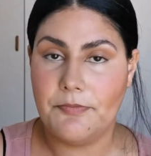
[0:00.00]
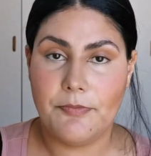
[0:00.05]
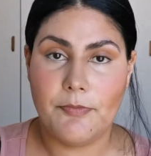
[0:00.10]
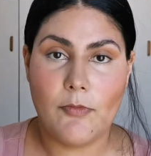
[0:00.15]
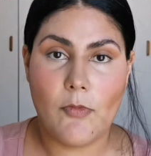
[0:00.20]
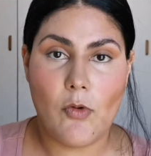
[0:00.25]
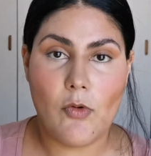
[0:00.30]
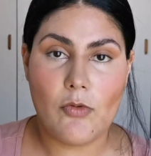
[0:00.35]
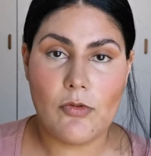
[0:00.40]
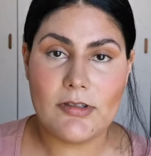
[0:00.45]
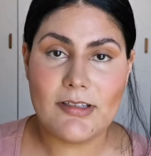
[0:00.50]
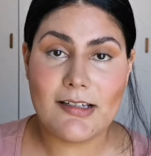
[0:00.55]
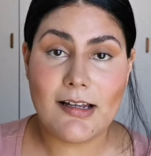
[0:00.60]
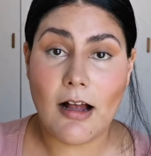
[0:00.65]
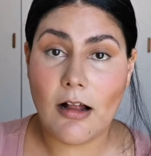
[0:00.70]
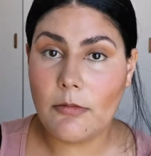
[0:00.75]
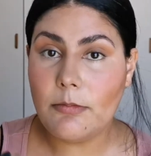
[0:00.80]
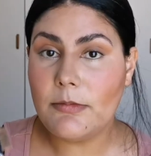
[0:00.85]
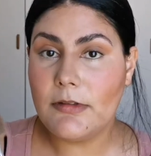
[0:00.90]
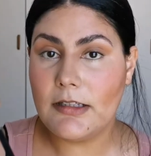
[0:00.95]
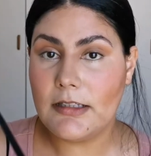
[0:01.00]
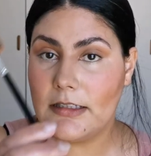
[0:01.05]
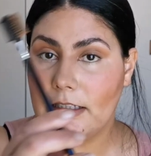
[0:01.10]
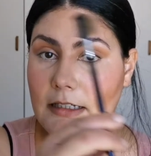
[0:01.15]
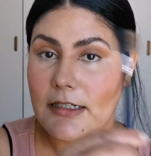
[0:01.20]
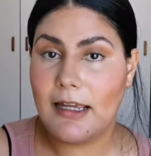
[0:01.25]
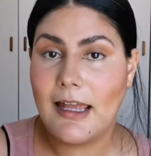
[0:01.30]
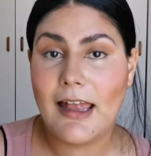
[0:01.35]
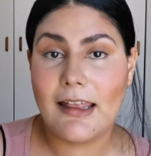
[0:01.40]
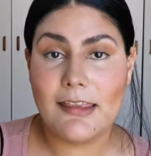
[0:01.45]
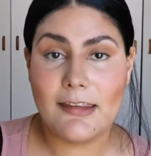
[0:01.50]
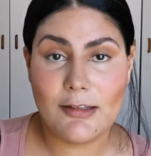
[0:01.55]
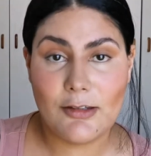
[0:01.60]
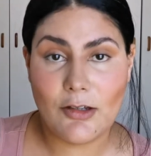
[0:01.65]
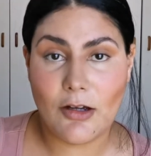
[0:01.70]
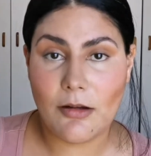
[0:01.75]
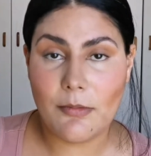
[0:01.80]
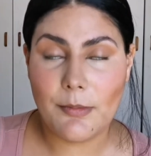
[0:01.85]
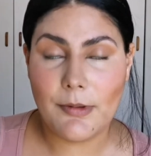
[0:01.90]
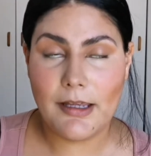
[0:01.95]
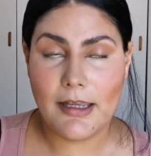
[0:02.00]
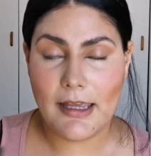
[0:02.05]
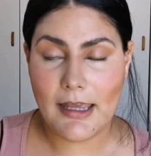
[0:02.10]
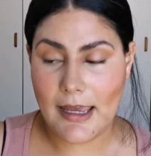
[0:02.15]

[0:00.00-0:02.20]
more sculpted at the top.